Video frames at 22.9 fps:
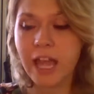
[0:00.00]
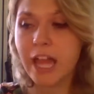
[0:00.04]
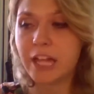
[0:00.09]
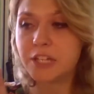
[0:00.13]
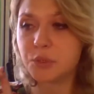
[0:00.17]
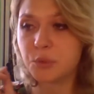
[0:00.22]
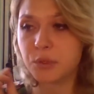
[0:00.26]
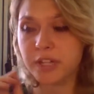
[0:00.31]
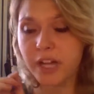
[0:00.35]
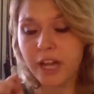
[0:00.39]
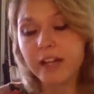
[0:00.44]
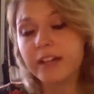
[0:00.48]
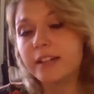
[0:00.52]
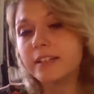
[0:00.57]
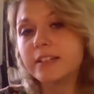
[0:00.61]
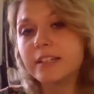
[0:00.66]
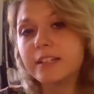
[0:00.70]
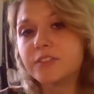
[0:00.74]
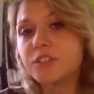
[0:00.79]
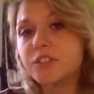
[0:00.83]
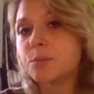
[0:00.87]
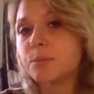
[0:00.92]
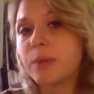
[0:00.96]
and you are not going to
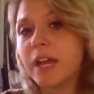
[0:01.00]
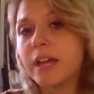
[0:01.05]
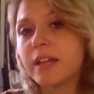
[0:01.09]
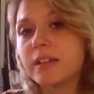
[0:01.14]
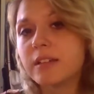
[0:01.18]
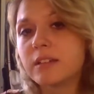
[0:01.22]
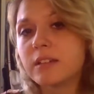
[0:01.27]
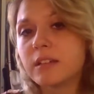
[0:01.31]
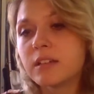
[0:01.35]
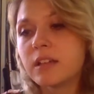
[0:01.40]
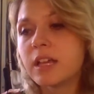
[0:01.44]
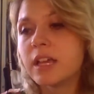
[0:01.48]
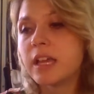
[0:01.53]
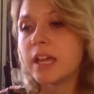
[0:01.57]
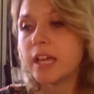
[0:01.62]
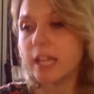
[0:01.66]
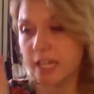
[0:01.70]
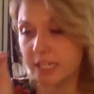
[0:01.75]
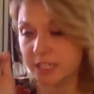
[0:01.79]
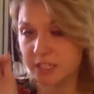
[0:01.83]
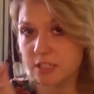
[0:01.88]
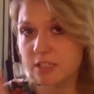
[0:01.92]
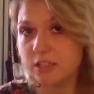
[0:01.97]
lift your pen
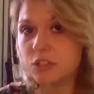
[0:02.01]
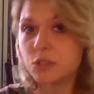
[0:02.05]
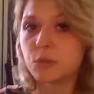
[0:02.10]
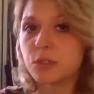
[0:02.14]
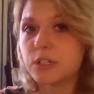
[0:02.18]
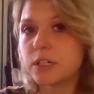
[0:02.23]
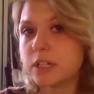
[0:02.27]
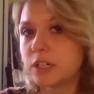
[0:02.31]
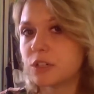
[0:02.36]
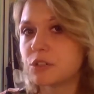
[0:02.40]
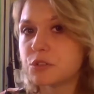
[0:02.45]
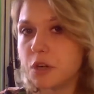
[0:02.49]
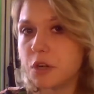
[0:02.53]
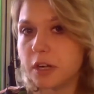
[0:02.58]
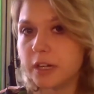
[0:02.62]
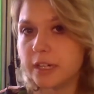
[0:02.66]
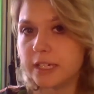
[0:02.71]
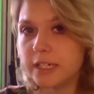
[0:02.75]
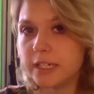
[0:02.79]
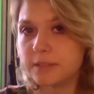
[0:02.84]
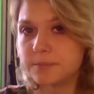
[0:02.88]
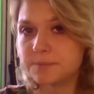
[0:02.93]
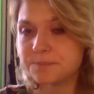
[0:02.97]
until you are done
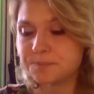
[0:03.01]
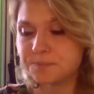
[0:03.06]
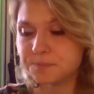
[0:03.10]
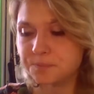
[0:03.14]
drawing it.